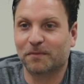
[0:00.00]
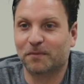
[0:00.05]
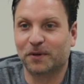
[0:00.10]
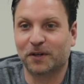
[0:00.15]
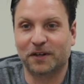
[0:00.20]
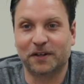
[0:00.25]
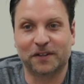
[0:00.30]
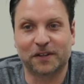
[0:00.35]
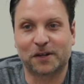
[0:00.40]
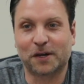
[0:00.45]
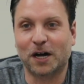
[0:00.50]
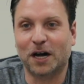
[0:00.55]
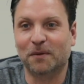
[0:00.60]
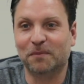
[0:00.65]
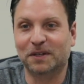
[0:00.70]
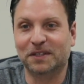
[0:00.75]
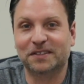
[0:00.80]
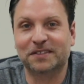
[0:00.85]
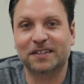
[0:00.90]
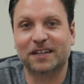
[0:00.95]
Put it in the
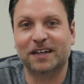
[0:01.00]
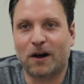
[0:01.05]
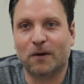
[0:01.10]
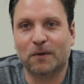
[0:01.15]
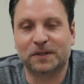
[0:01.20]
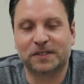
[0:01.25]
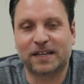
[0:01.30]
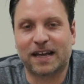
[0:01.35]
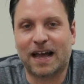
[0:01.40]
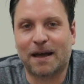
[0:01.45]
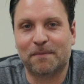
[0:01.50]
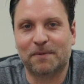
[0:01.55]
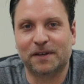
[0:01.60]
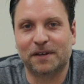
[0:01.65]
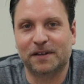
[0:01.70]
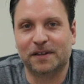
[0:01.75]
comments. Always happy